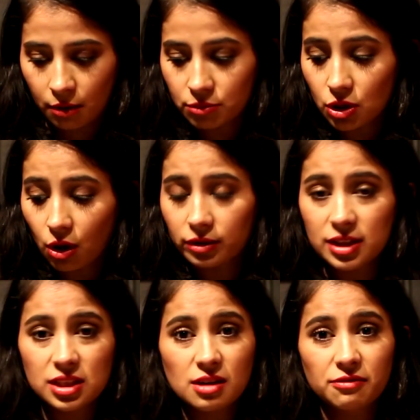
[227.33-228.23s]
So all
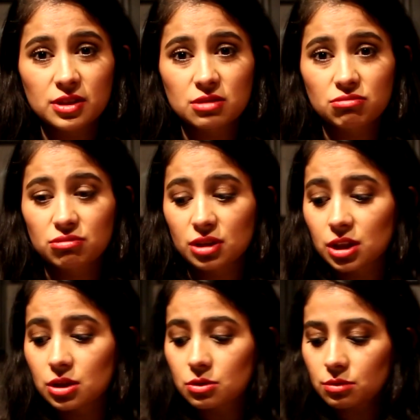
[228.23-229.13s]
this stuff is really
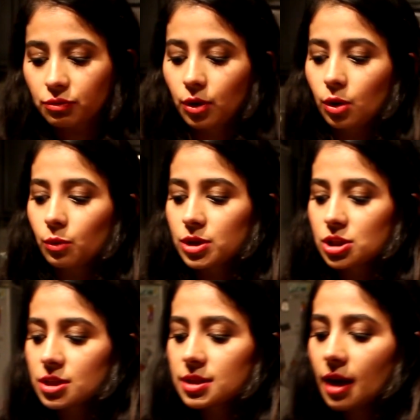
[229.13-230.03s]
useful,
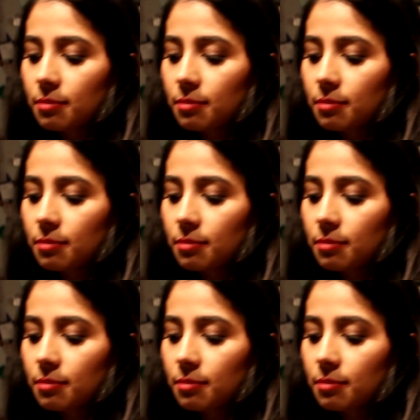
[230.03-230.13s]
which is